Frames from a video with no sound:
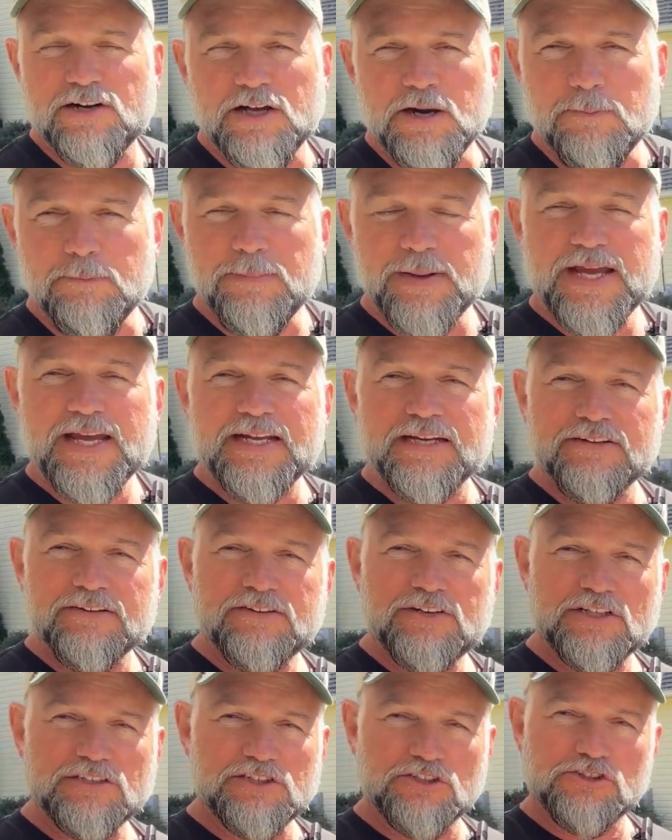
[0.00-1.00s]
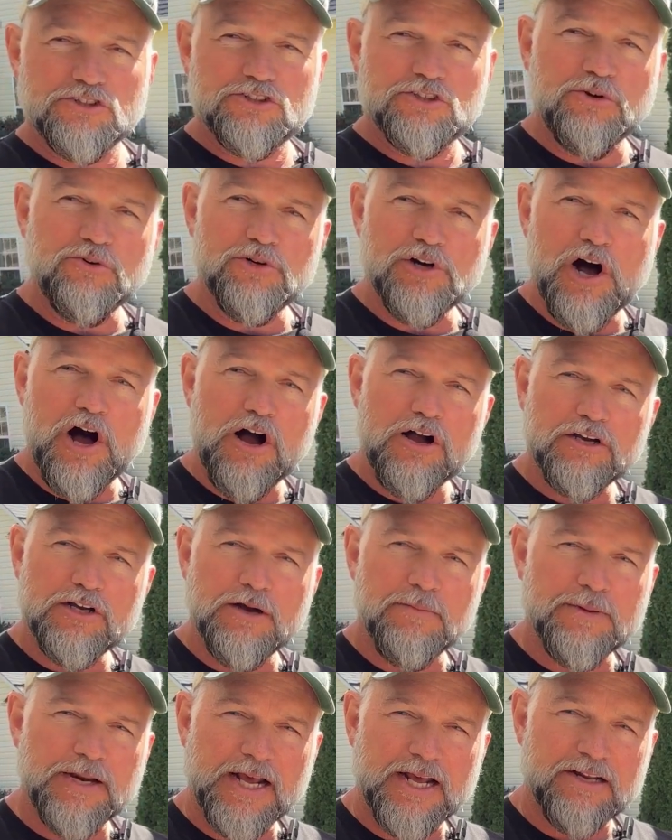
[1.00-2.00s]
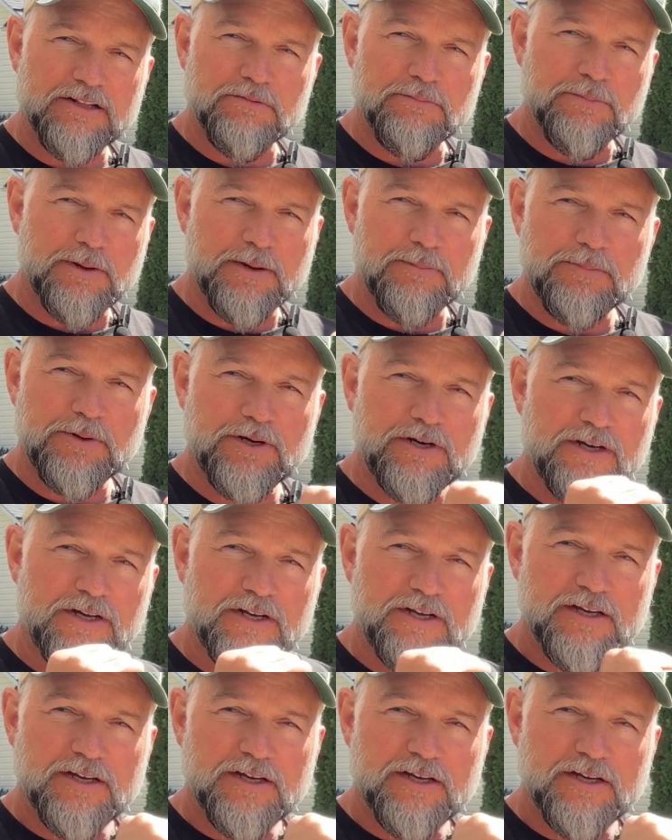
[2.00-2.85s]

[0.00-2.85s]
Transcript: gonna bend because they're so long coming out of the bumper.